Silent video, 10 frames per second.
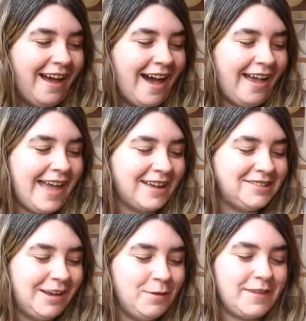I
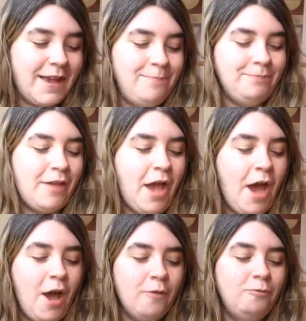actually was
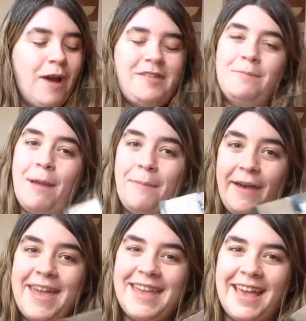riding my
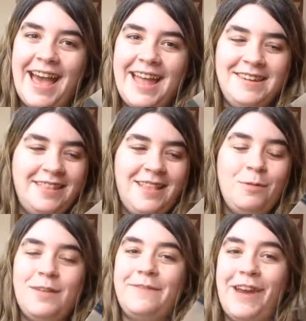bike, and this
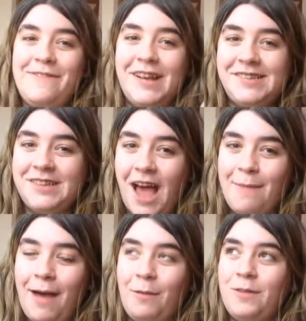was the very first
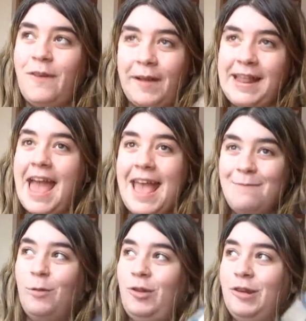time I was finally
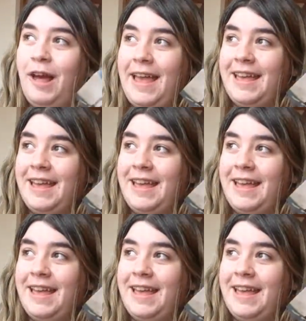able to